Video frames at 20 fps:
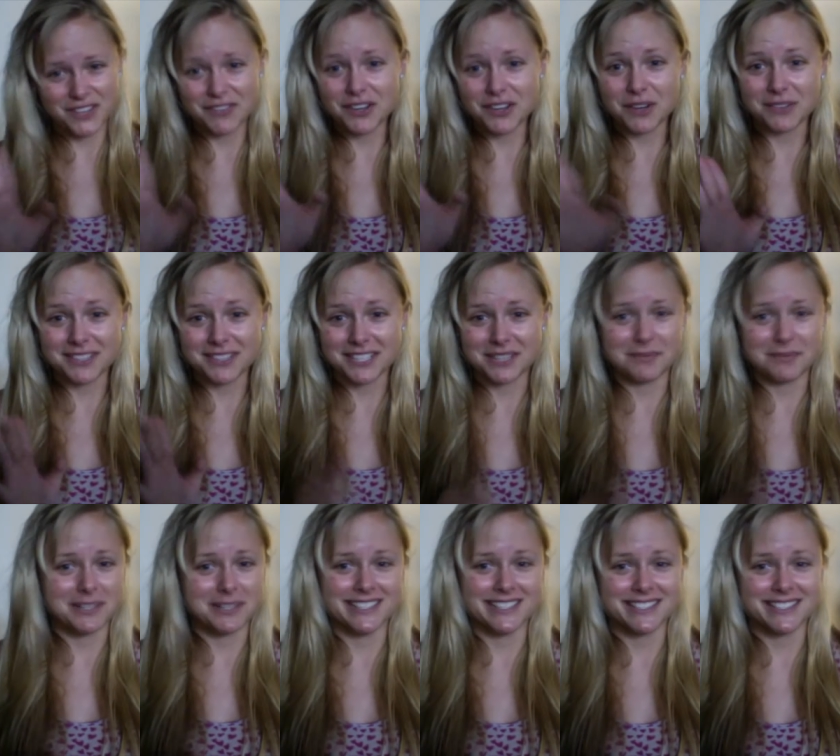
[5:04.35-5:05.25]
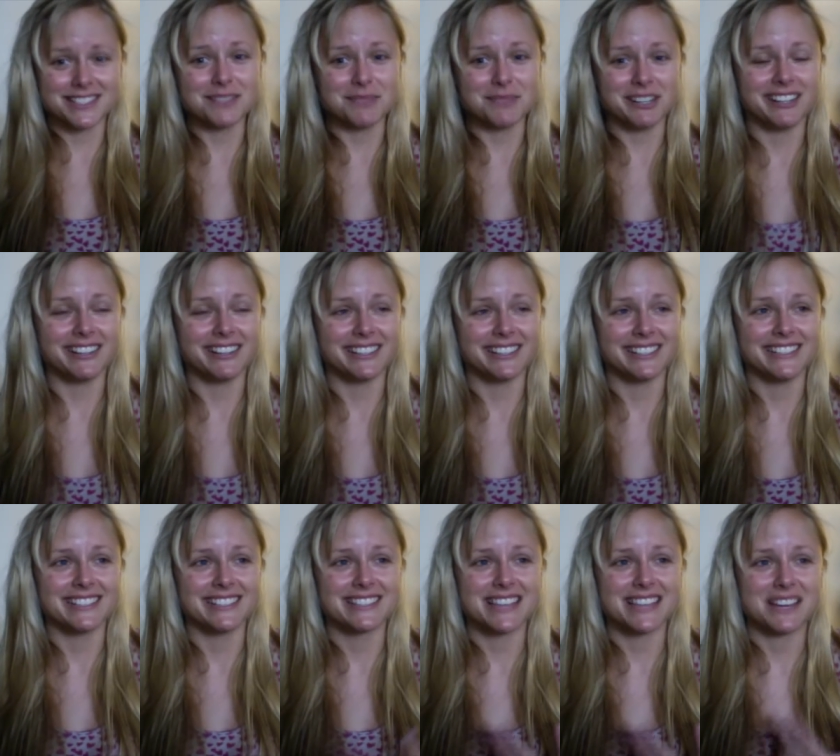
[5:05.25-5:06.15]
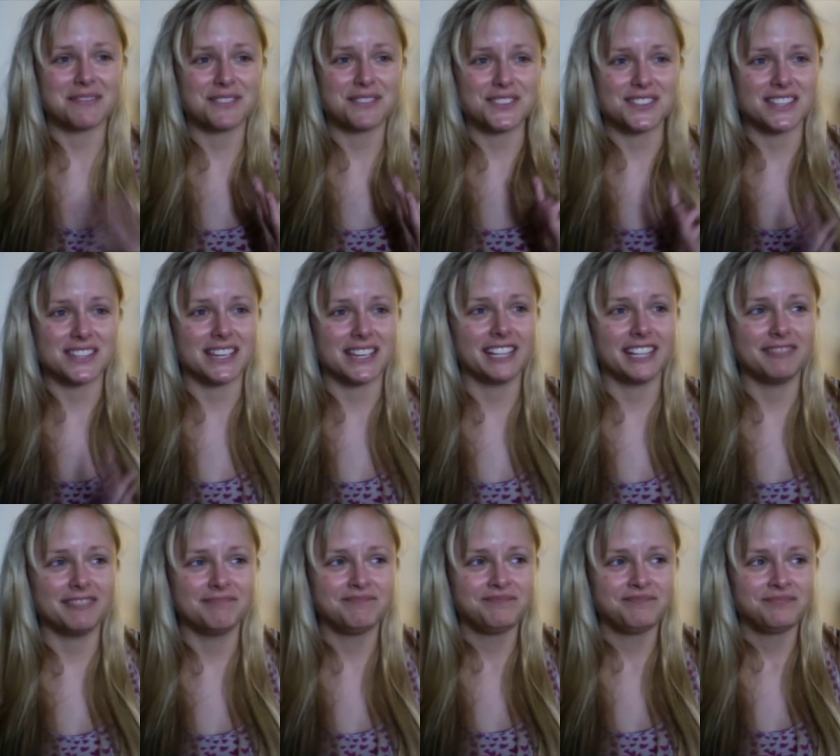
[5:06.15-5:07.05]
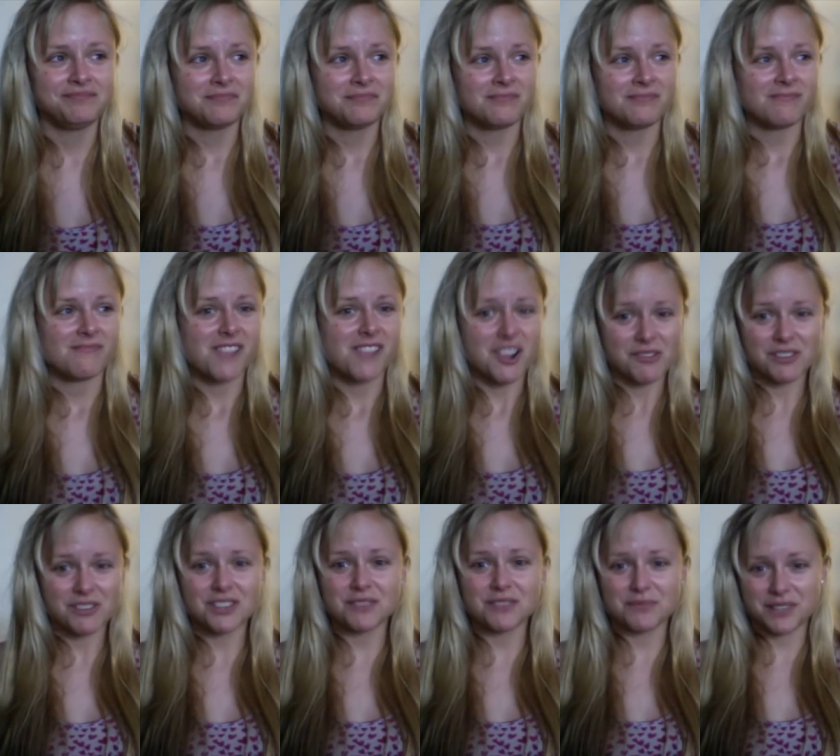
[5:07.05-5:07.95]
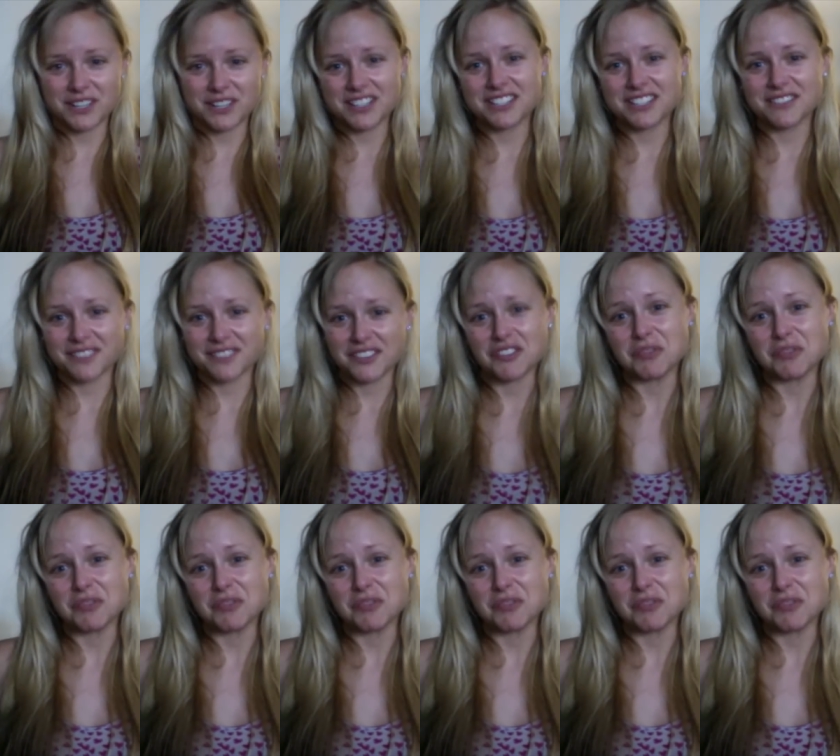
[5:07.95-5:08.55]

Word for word: know what that was to be honest. That was like one of the weirdest flavored